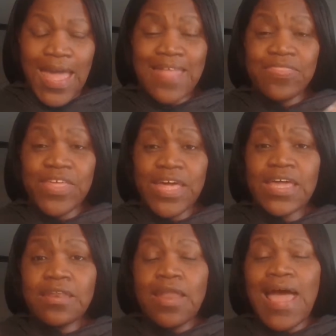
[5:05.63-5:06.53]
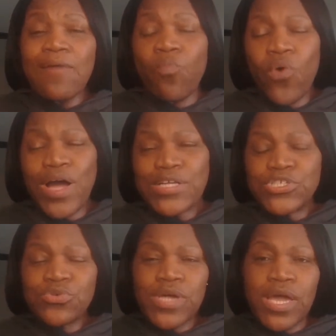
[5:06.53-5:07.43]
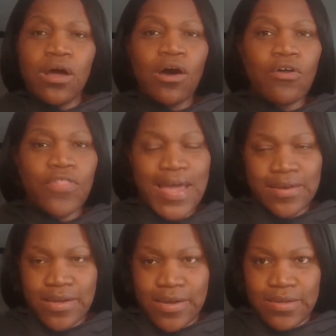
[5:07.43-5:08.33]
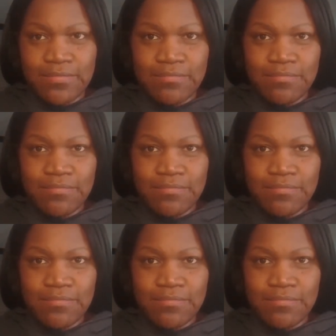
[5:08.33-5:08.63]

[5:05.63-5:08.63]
And then once you get all that done,